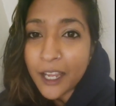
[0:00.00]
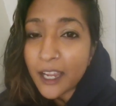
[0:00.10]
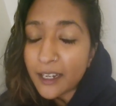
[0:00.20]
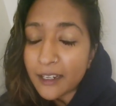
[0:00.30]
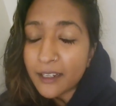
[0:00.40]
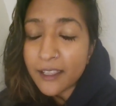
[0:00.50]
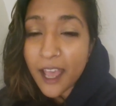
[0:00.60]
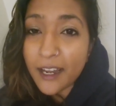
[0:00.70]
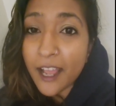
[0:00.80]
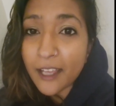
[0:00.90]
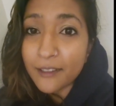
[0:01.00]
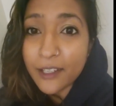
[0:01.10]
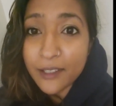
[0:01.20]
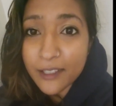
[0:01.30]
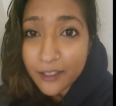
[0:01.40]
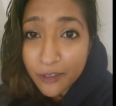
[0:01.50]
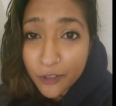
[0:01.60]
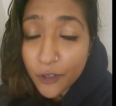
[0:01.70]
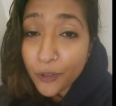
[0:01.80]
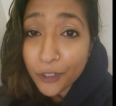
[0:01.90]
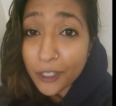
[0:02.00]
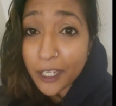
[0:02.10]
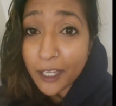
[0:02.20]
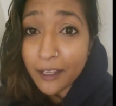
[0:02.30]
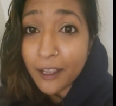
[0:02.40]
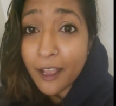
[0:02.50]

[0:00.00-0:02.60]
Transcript: And that has certainly